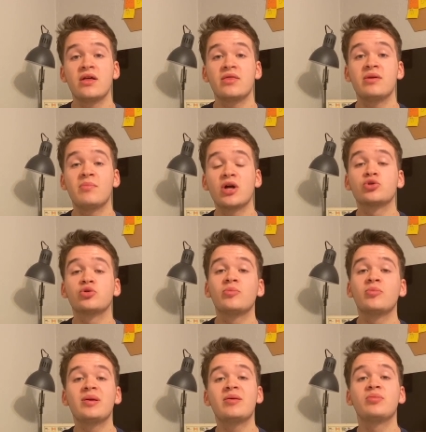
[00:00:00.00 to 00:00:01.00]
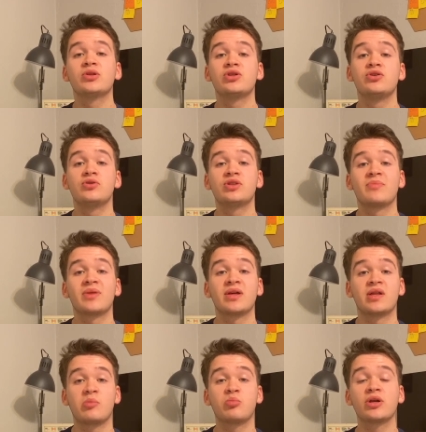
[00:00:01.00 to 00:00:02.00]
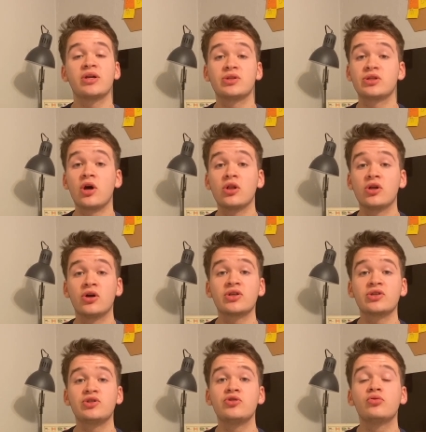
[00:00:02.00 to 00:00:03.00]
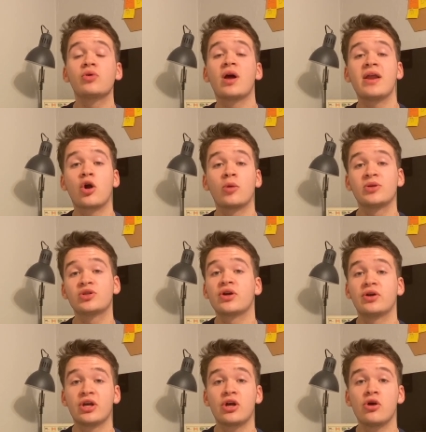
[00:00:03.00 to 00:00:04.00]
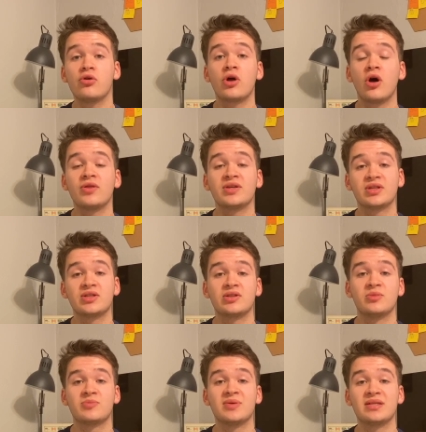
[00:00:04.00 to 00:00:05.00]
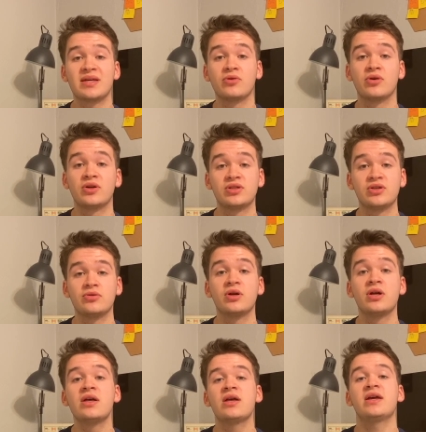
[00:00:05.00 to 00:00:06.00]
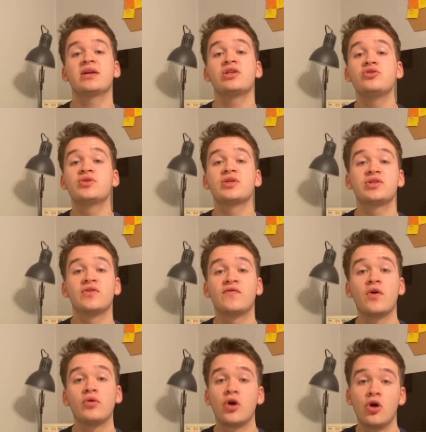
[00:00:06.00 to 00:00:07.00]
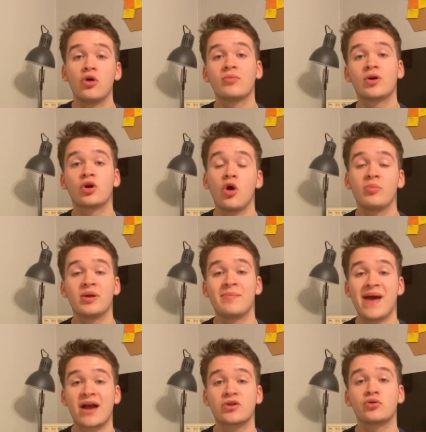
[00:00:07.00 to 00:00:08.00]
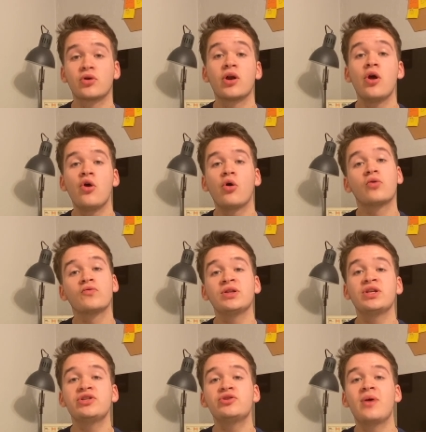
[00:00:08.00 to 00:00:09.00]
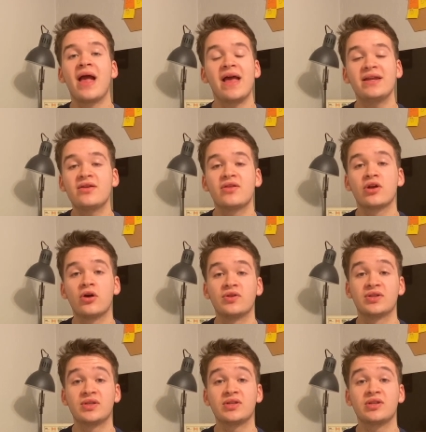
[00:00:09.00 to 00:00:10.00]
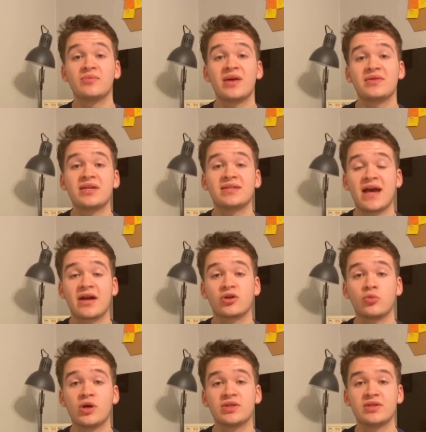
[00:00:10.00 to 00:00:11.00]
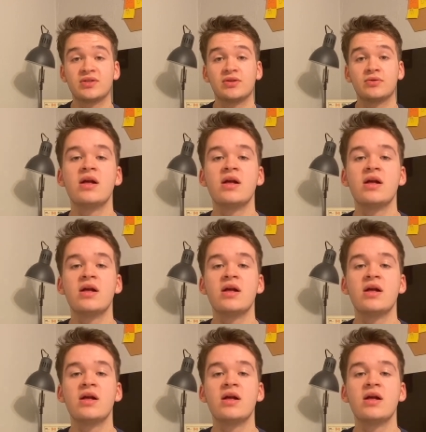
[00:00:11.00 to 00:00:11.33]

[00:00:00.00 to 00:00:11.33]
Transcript: the module will be able to use something like pre-install hooks to run arbitrary code on the system it's been downloaded to. It can use this to phone home or open a backdoor or really do anything on the system that the attacker wants it to.